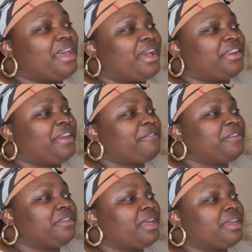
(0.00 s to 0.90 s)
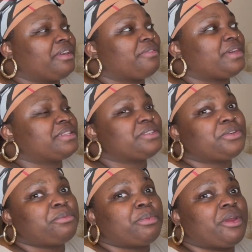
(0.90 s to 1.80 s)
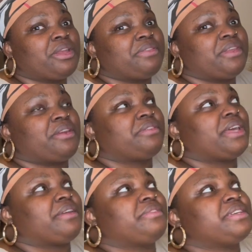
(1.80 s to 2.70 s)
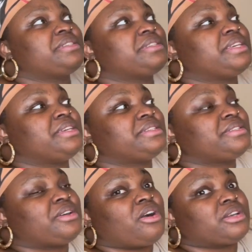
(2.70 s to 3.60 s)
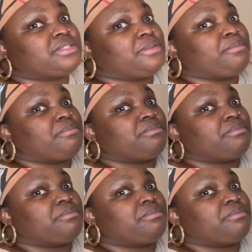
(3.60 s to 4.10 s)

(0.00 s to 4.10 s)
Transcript: And I feel like that's a good bargain there. That This is awesome.